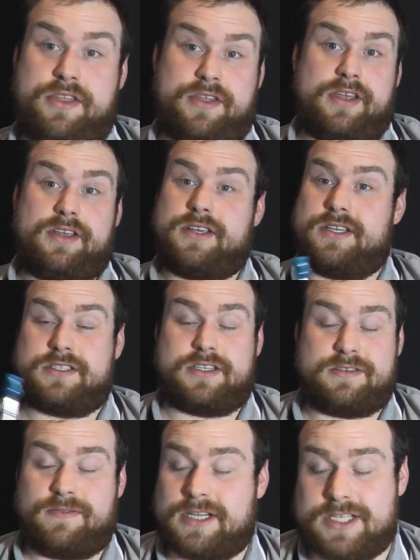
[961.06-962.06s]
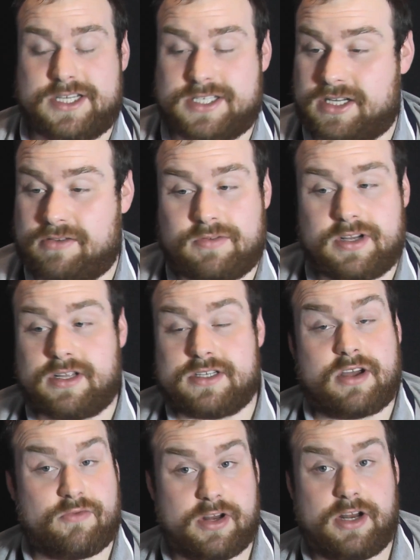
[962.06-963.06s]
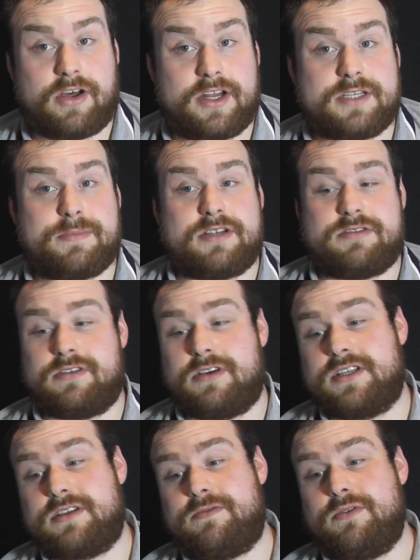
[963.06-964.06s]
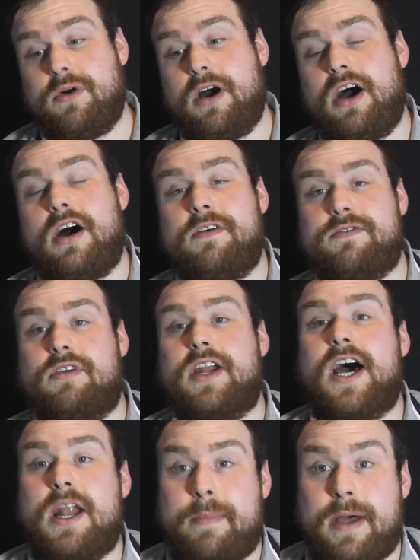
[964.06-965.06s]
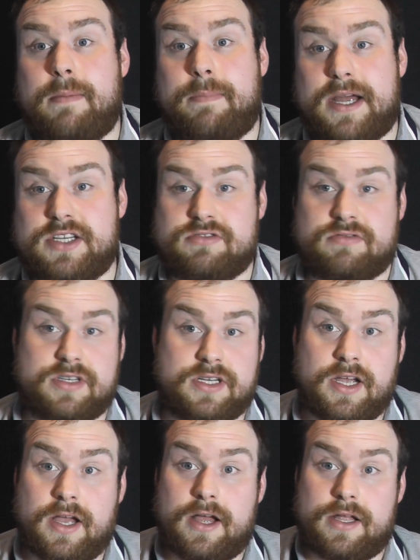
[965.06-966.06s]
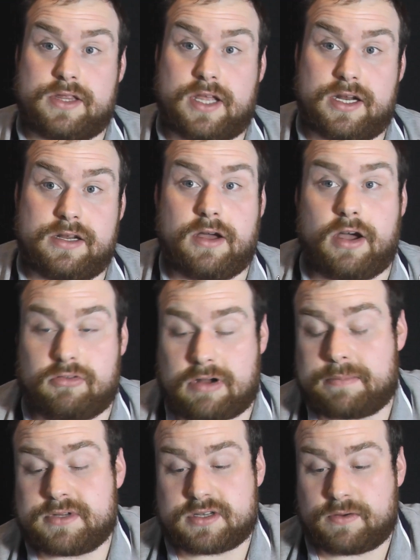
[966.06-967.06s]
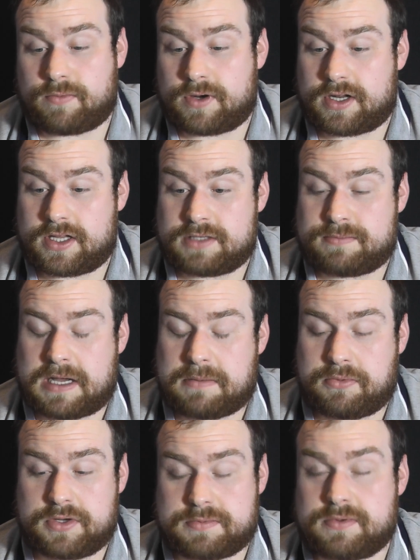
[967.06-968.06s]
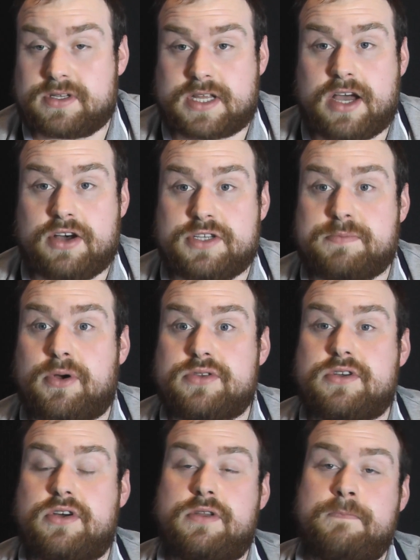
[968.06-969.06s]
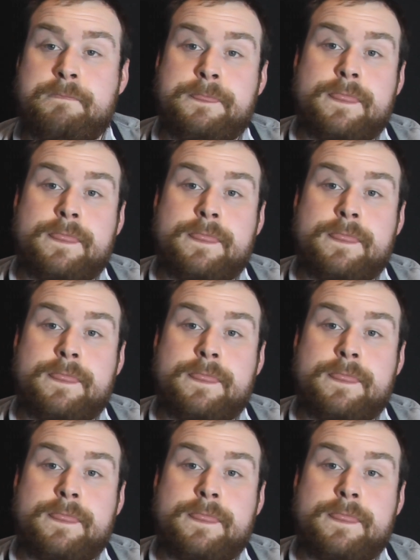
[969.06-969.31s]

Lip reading: I think, is fantastic. It really does. I really like this battery, guys. If you are after an out and about battery, then grab yourself one of these bad boys, because they are spot on.